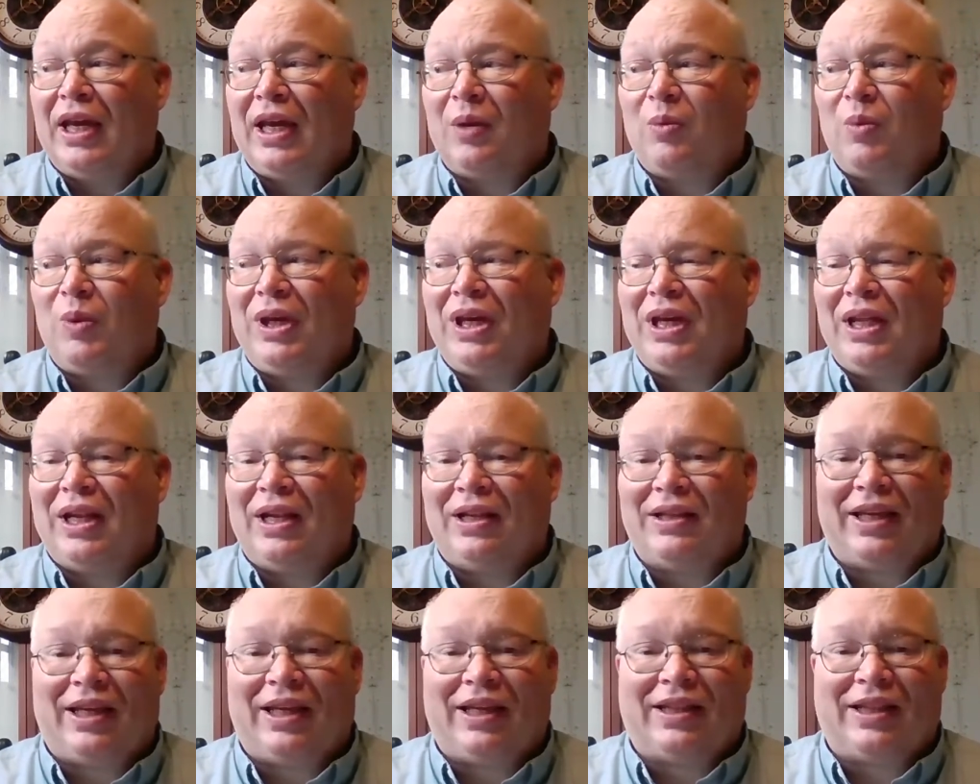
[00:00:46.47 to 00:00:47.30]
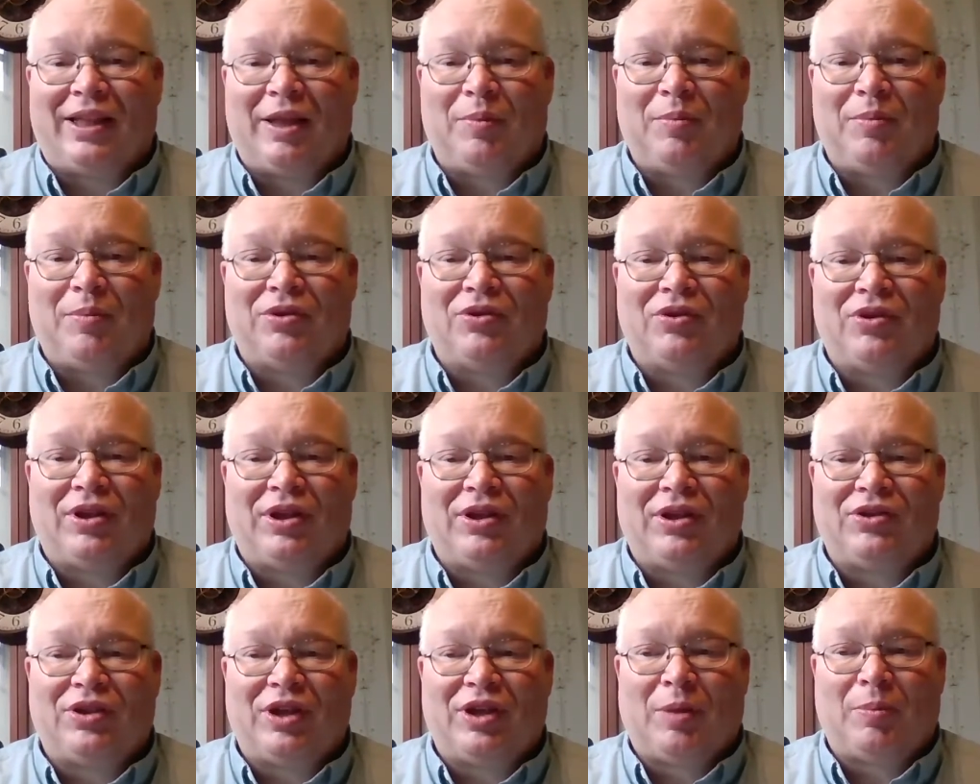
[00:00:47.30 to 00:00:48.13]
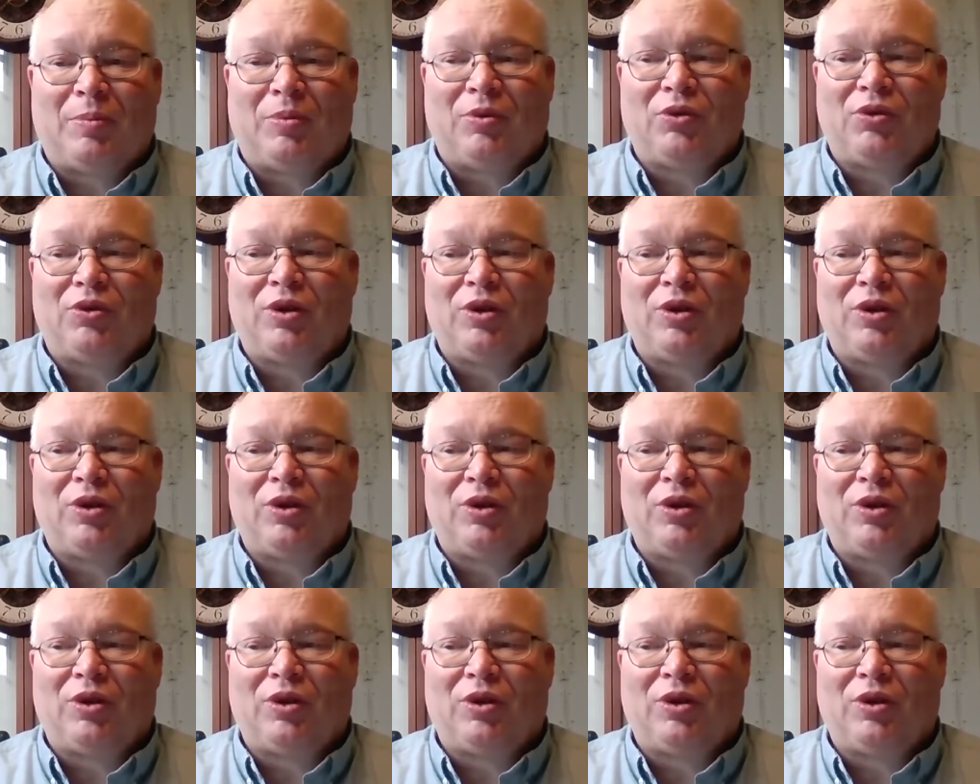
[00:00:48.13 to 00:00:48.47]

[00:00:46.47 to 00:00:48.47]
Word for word: And we got to take them as an example.